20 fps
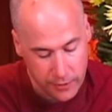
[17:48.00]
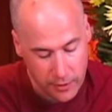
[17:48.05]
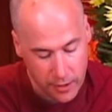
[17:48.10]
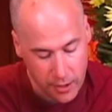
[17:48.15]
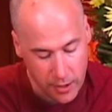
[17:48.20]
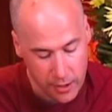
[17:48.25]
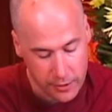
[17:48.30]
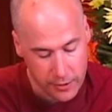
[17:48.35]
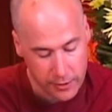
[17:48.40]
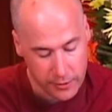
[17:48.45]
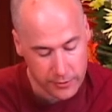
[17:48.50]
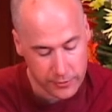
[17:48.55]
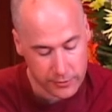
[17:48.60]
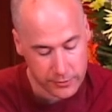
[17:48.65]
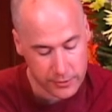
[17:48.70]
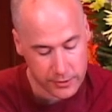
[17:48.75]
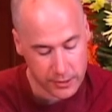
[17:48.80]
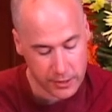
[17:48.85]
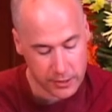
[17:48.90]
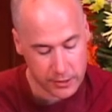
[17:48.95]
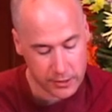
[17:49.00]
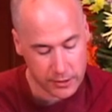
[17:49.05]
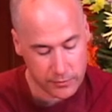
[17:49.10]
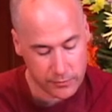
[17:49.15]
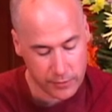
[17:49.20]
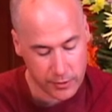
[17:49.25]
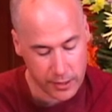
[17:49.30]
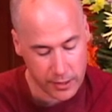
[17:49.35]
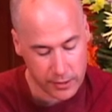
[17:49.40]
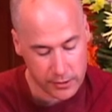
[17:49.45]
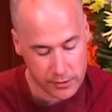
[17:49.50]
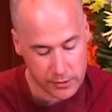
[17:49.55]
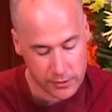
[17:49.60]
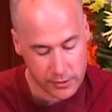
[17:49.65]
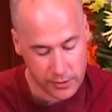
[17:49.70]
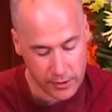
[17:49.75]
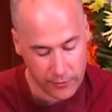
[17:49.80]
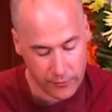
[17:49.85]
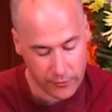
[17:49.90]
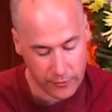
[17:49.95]
another sentient being's
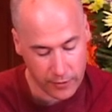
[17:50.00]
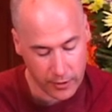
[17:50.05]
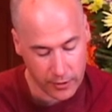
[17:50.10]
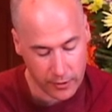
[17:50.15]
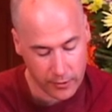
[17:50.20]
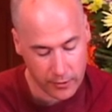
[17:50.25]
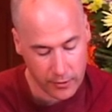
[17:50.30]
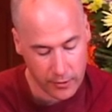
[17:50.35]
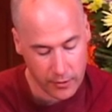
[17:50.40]
suffering